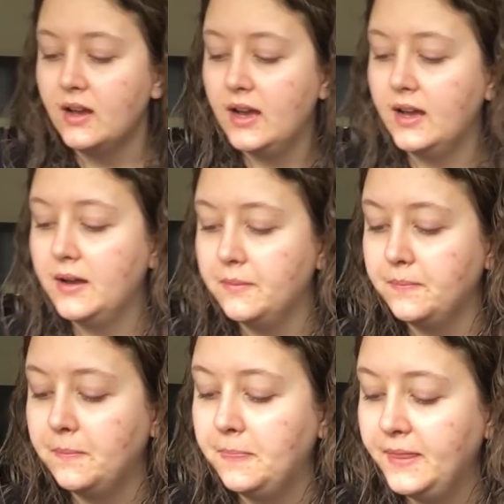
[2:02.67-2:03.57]

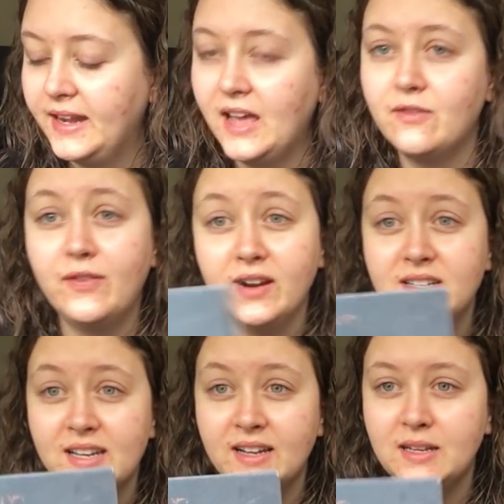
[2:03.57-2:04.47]
And I have a very
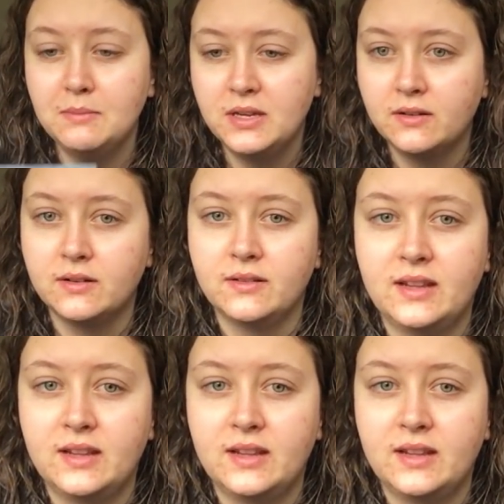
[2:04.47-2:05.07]
tiny mirror